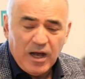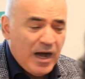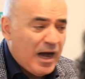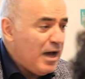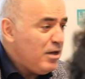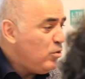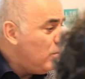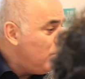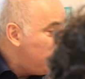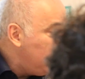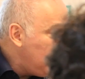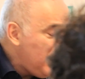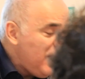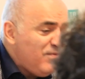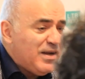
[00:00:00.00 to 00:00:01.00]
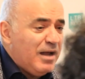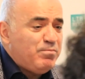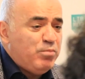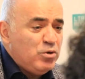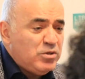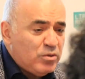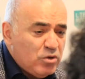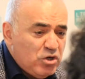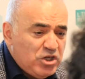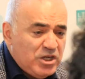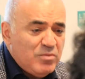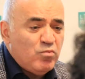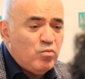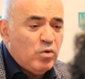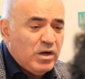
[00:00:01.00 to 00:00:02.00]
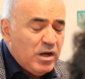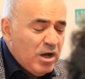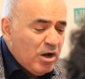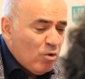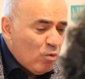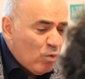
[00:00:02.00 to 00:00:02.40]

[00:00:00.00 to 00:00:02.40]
I don't believe that Putin regime will